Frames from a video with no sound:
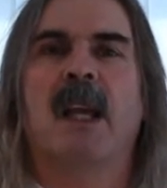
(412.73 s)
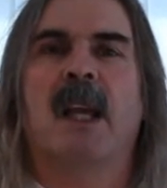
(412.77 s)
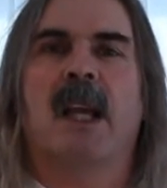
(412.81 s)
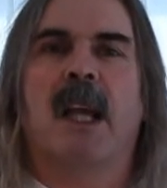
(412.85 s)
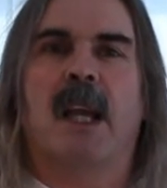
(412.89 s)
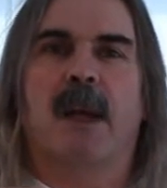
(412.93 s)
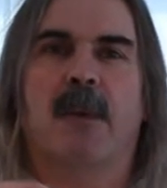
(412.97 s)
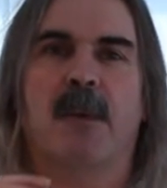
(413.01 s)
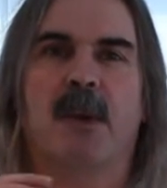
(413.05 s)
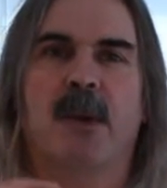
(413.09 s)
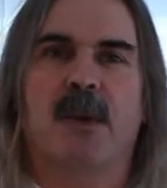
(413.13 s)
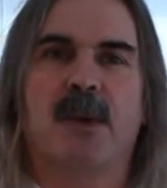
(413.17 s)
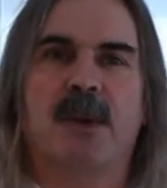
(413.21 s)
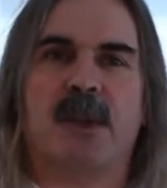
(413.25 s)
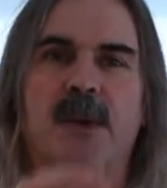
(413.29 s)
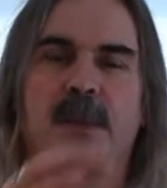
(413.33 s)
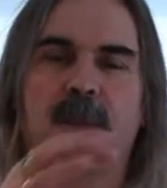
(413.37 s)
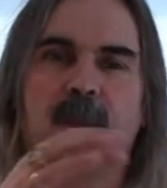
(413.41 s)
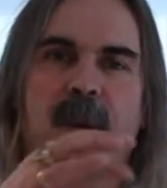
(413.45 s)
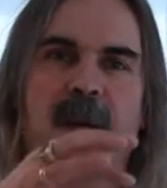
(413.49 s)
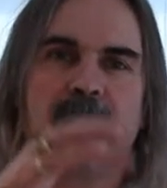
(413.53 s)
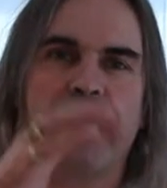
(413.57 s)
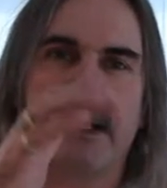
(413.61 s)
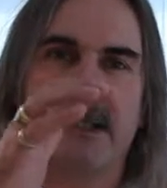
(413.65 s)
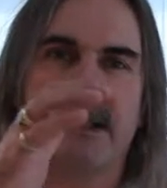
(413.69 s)
And those
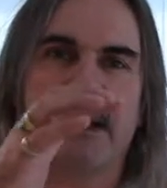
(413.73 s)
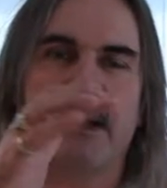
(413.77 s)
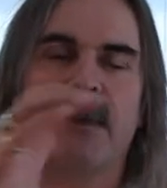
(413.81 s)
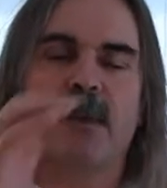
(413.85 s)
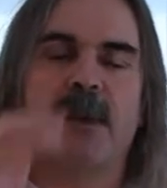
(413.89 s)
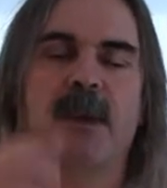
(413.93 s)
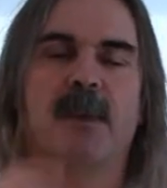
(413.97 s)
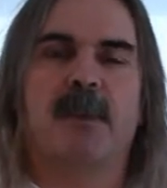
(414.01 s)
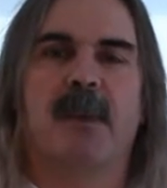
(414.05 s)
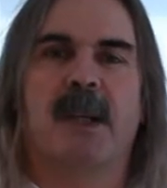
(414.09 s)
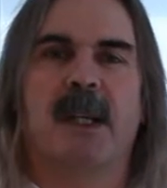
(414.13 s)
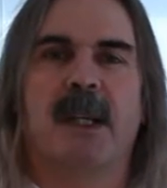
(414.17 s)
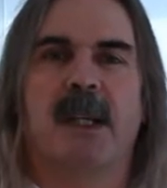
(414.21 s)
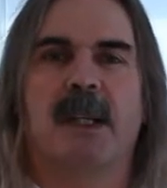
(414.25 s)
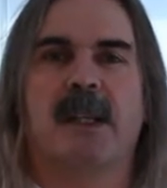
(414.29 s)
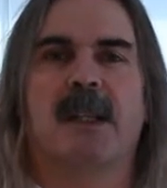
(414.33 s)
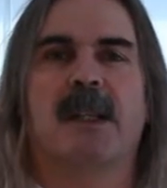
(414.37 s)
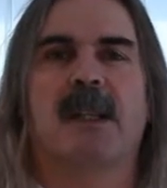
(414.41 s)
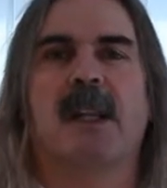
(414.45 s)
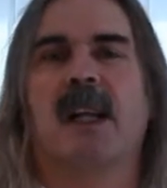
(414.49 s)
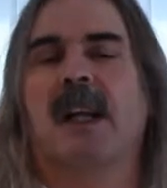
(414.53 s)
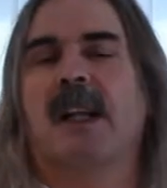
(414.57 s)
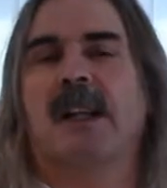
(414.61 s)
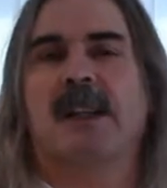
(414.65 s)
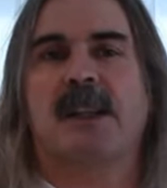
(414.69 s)
spikes that would be
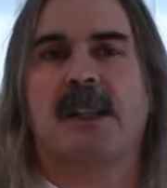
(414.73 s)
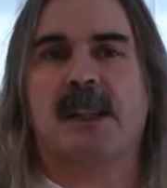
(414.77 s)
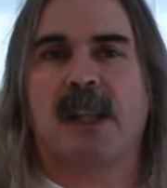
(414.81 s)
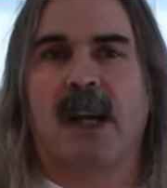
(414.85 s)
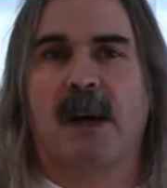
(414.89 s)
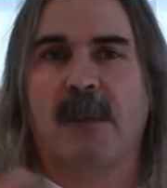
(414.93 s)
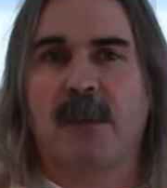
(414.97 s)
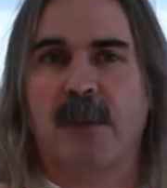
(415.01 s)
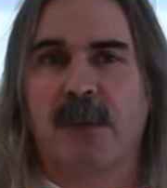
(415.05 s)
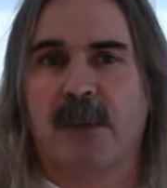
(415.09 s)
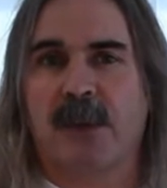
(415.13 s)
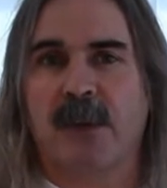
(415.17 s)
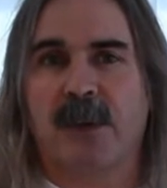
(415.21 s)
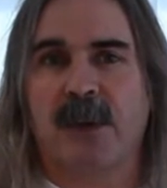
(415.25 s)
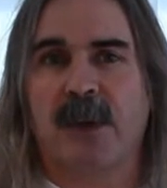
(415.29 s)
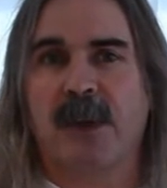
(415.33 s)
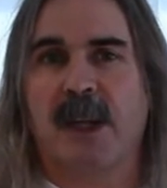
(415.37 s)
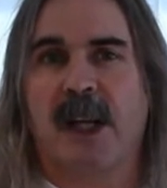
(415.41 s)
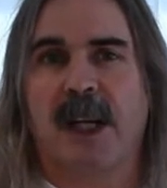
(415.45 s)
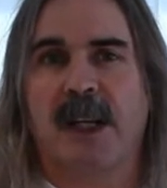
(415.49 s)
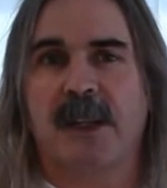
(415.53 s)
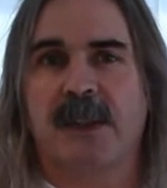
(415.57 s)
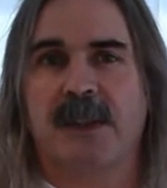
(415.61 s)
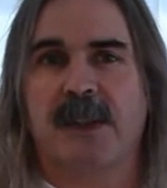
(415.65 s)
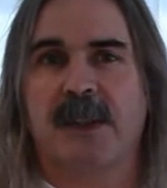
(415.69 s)
in some
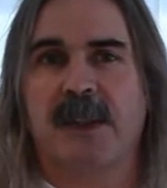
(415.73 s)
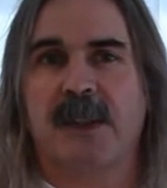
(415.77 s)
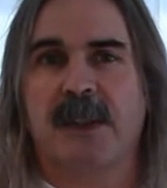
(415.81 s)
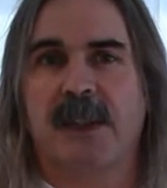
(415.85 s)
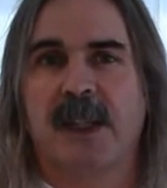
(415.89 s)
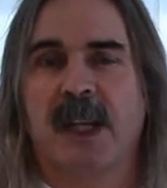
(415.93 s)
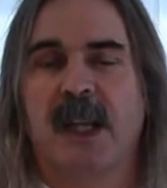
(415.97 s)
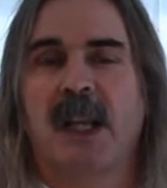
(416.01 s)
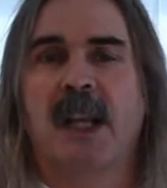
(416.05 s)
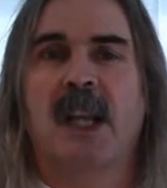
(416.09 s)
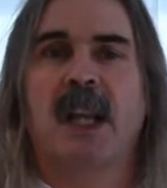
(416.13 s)
fertilizers